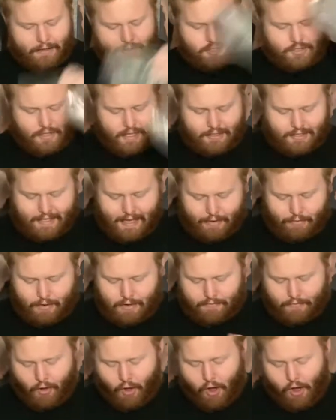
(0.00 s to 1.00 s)
so let's get rid
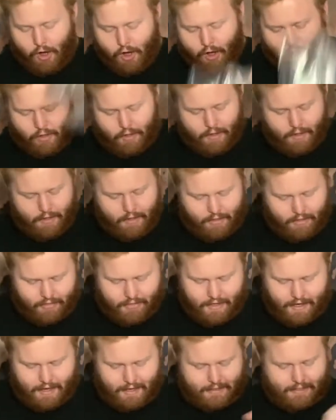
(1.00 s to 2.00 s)
of all
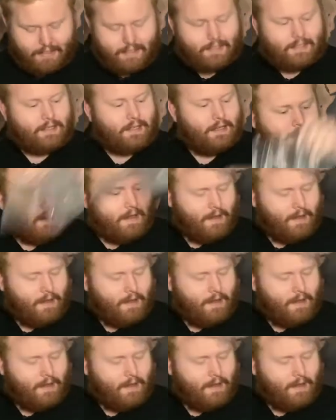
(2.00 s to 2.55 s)
this